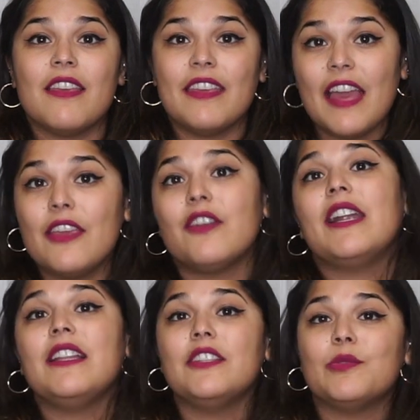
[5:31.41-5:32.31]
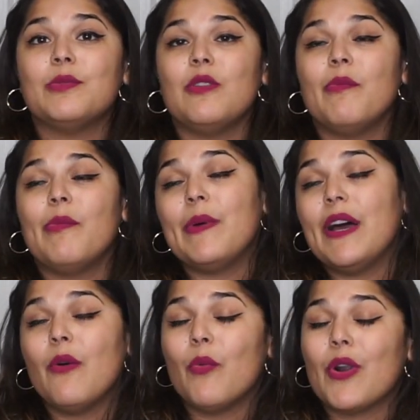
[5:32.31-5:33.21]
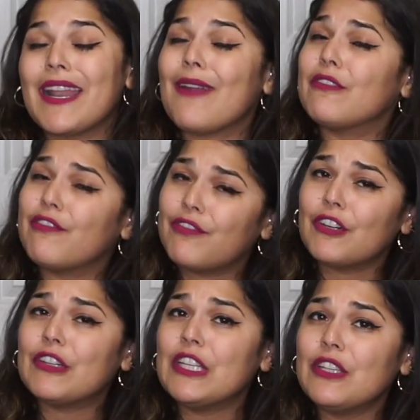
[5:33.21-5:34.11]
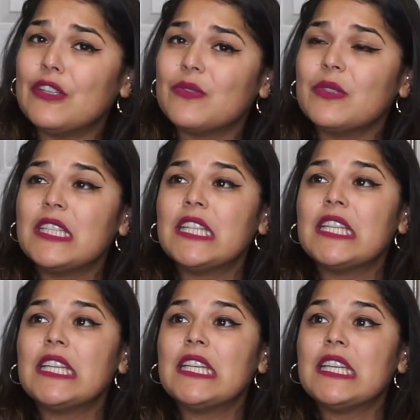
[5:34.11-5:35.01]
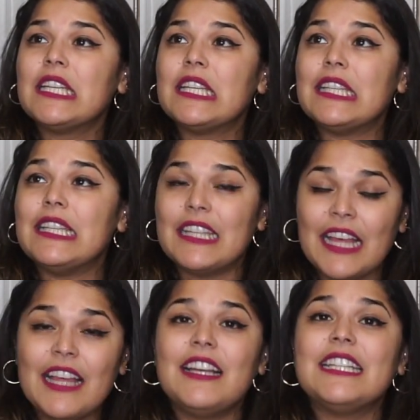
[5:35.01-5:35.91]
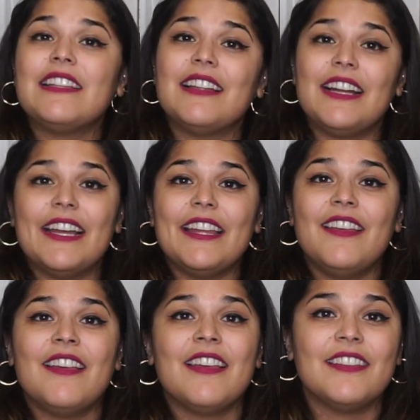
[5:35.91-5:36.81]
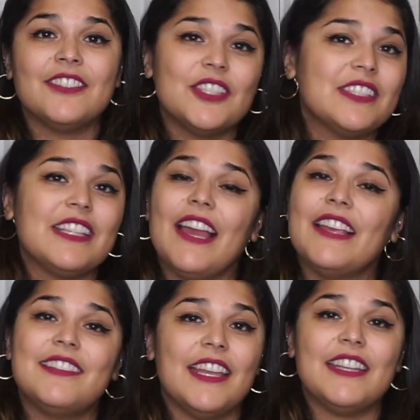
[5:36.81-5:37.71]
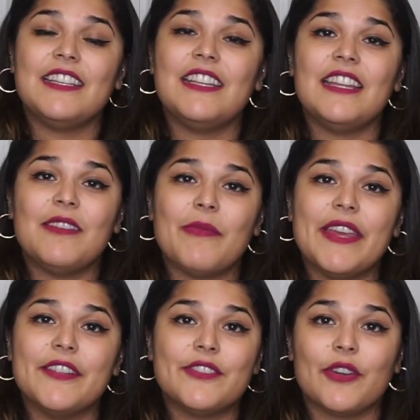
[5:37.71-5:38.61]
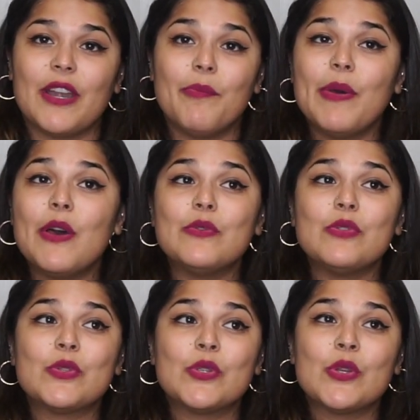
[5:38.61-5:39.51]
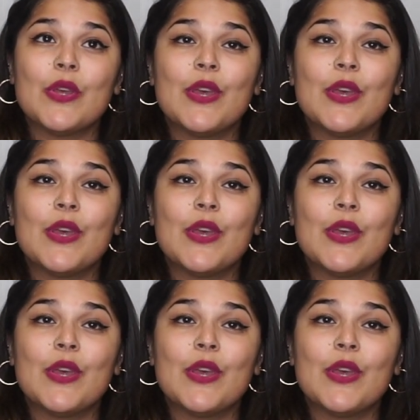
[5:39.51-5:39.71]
Yeah, you're eligible, but we're not referring you. Not gonna lie, just like I stated in my Instagram post,